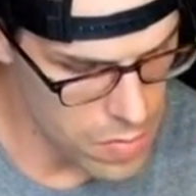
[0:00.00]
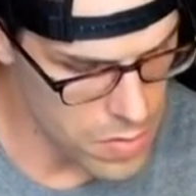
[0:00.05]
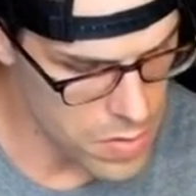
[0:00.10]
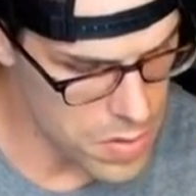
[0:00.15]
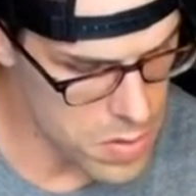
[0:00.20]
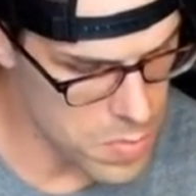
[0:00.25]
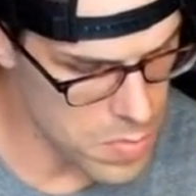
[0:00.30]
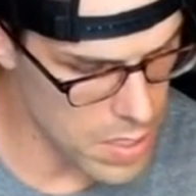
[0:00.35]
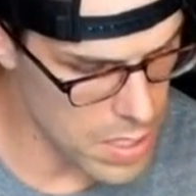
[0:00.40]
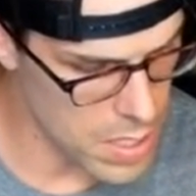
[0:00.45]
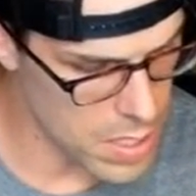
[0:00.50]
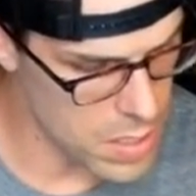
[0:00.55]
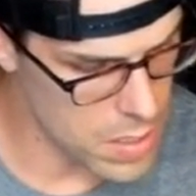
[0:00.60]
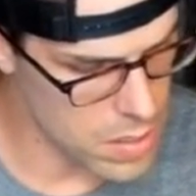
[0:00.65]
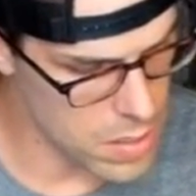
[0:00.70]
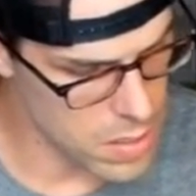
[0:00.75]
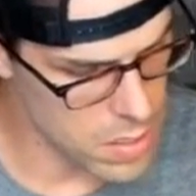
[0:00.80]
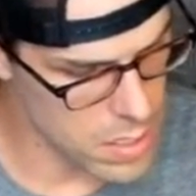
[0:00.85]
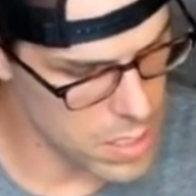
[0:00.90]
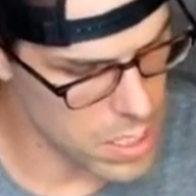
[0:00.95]
Freezer bag
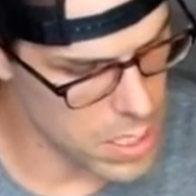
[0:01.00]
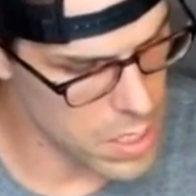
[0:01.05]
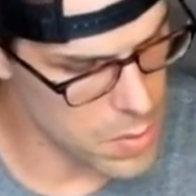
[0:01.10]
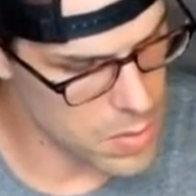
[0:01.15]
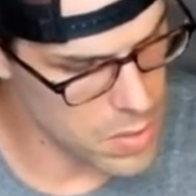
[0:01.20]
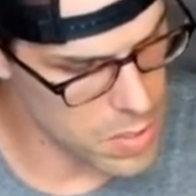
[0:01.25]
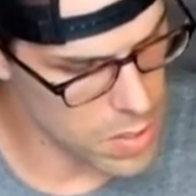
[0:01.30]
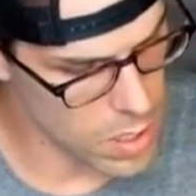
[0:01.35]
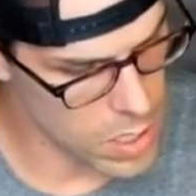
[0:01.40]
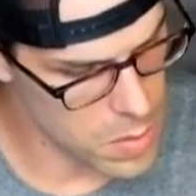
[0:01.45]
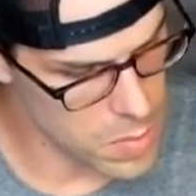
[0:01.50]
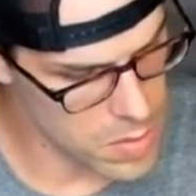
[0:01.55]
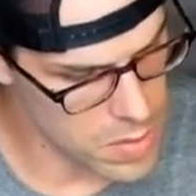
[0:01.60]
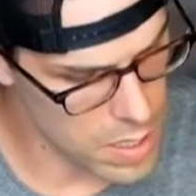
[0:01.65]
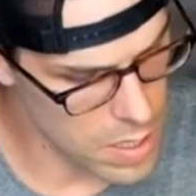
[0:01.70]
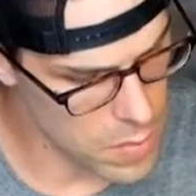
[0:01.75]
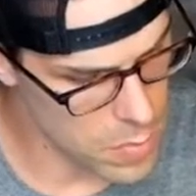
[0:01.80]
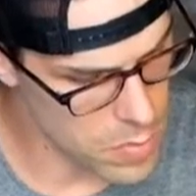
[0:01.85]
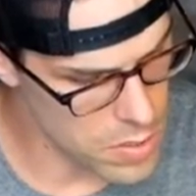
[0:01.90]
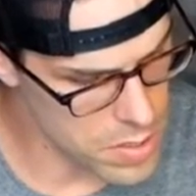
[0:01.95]
cooking, we talked about
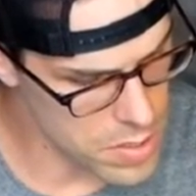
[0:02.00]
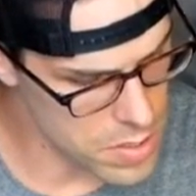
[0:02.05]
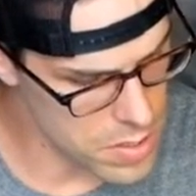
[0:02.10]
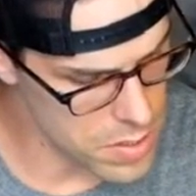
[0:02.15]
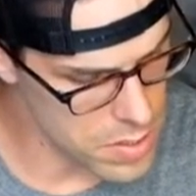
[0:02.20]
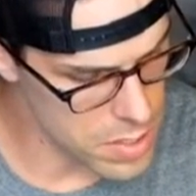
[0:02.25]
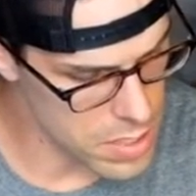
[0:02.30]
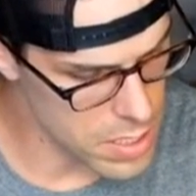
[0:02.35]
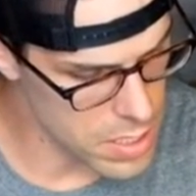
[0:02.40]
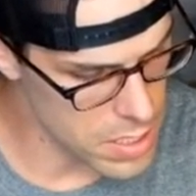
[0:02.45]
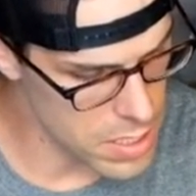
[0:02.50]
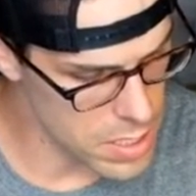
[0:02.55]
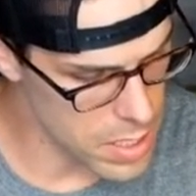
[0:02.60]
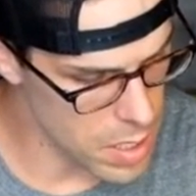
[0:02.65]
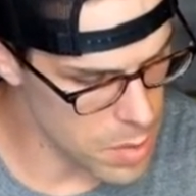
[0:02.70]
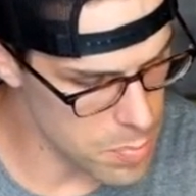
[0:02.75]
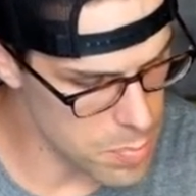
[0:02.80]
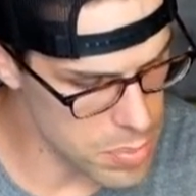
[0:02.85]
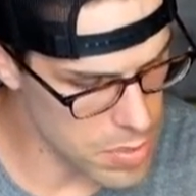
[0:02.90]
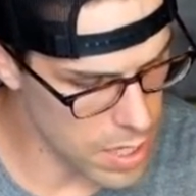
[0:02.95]
that. Windscreen,
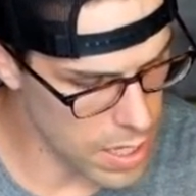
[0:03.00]
yep.